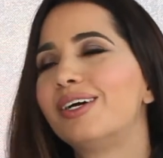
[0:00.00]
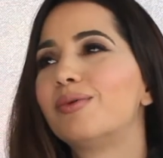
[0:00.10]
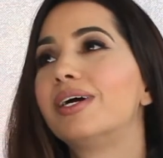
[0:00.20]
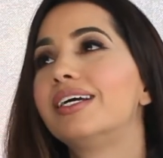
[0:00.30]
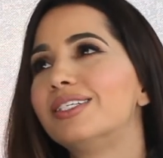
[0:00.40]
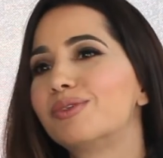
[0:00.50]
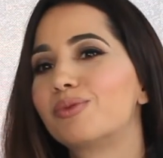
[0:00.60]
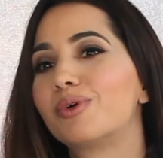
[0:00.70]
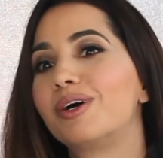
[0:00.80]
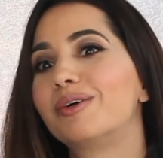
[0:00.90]
What is
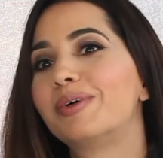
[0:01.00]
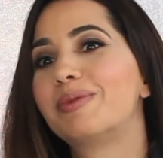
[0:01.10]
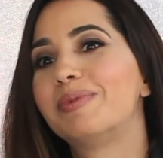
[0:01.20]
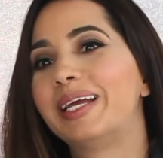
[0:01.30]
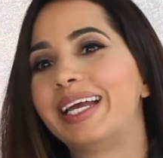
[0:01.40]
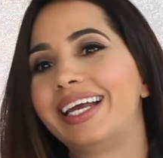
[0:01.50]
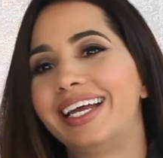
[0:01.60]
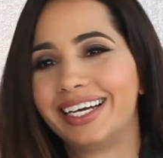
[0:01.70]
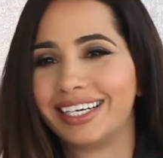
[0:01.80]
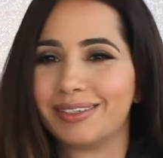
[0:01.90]
wrong with me?
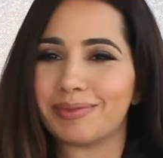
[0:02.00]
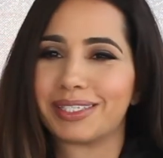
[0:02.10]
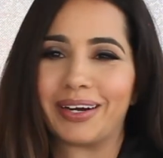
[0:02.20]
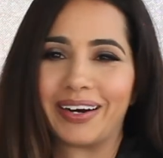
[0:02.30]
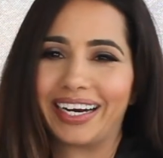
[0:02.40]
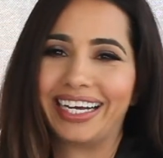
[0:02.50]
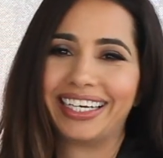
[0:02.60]
I'm sorry.